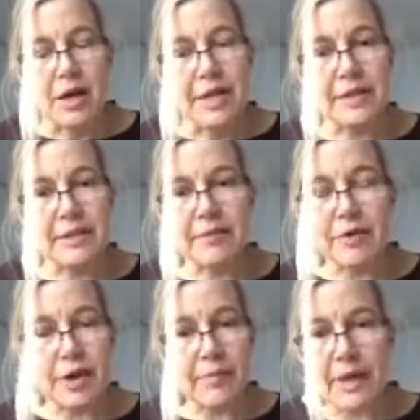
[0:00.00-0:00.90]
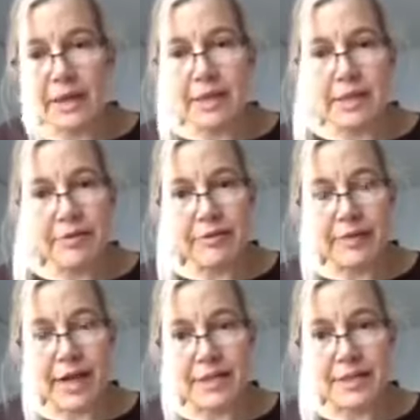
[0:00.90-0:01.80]
Instead of automatically
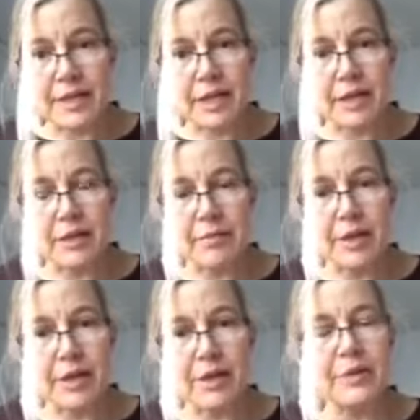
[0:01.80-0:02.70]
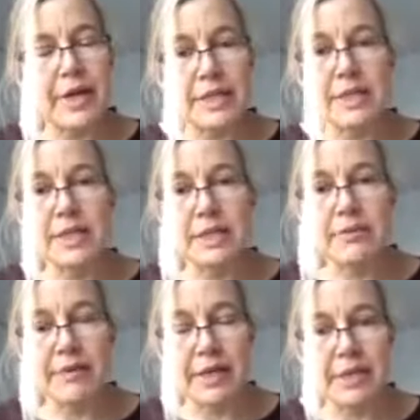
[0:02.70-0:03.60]
revaccinating me, are you asking the
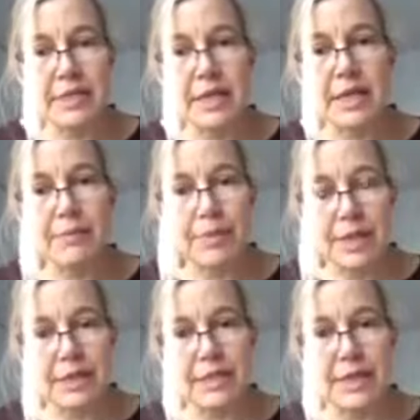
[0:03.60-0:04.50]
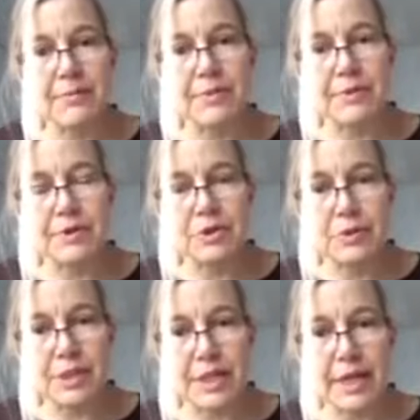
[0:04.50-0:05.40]
vet to take a blood sample and do
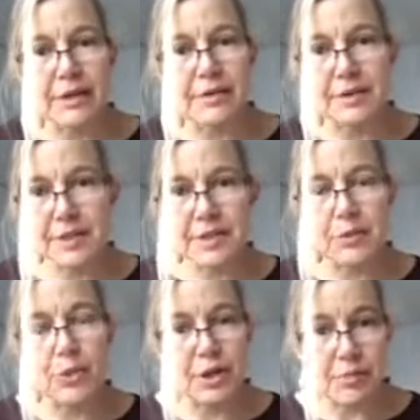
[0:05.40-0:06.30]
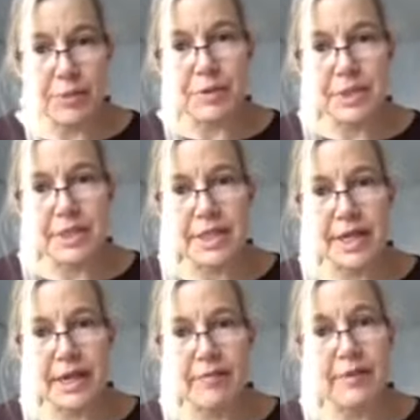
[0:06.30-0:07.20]
a titer and see what immunity
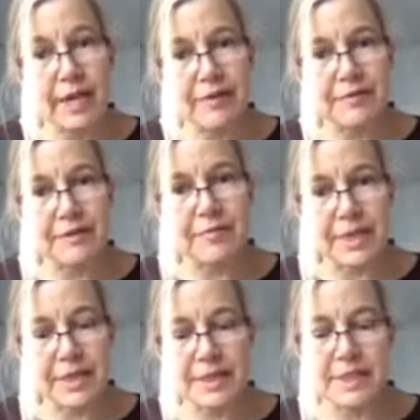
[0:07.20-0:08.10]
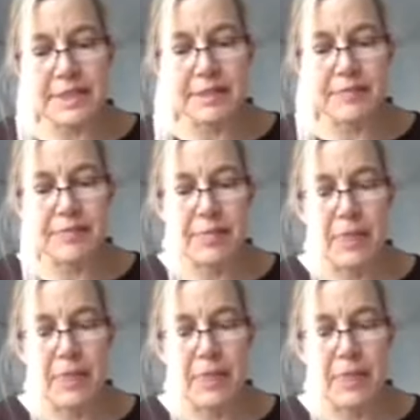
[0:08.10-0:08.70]
I have left in my system?